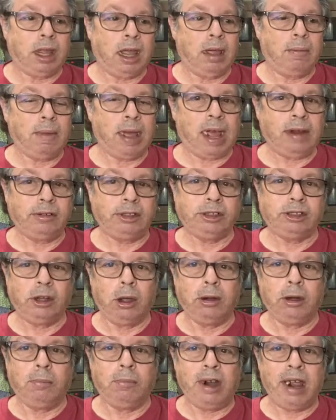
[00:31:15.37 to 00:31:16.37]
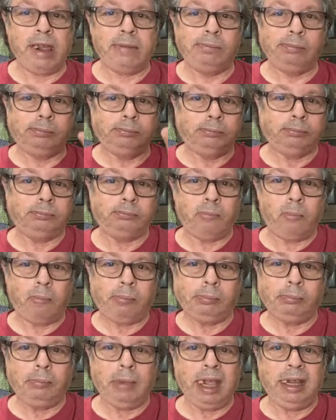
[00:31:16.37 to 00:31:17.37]
Irish soda bread.
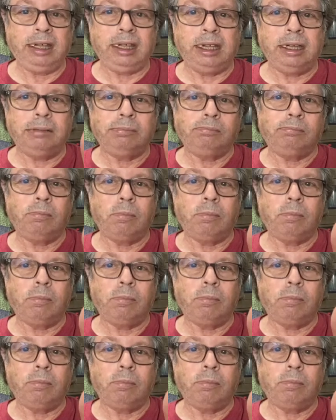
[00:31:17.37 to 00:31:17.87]
Make it.